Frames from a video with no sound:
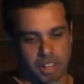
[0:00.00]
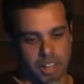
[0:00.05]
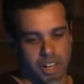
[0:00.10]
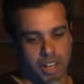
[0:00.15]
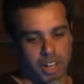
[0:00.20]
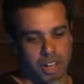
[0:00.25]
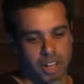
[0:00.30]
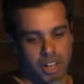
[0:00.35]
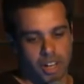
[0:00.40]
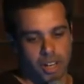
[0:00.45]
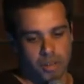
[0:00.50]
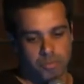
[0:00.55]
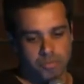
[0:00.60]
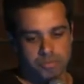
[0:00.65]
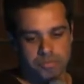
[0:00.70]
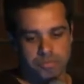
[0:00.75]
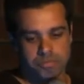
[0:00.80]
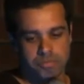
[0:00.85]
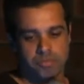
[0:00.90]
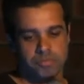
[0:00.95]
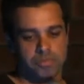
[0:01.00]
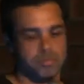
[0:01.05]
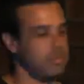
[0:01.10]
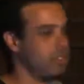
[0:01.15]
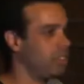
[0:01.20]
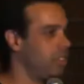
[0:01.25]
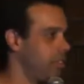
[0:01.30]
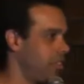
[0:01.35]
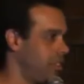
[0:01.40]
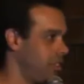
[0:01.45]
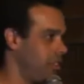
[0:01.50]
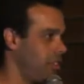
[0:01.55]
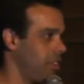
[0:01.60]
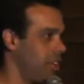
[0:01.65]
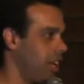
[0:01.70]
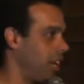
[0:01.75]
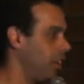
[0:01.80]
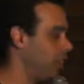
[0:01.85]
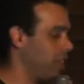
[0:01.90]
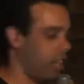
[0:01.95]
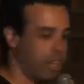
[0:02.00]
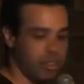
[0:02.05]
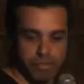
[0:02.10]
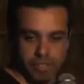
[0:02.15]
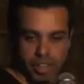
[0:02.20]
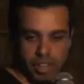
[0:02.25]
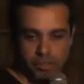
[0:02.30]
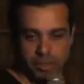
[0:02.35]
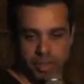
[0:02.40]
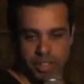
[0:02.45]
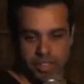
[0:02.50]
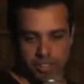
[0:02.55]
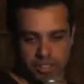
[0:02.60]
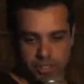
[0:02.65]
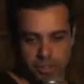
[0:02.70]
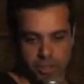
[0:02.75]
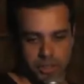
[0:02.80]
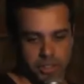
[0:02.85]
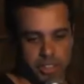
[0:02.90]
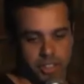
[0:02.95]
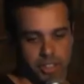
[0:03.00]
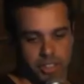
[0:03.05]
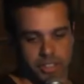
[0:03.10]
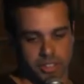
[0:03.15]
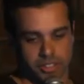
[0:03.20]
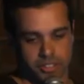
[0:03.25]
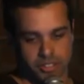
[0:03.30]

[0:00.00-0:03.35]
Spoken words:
I only have 5 minutes, so I'm gonna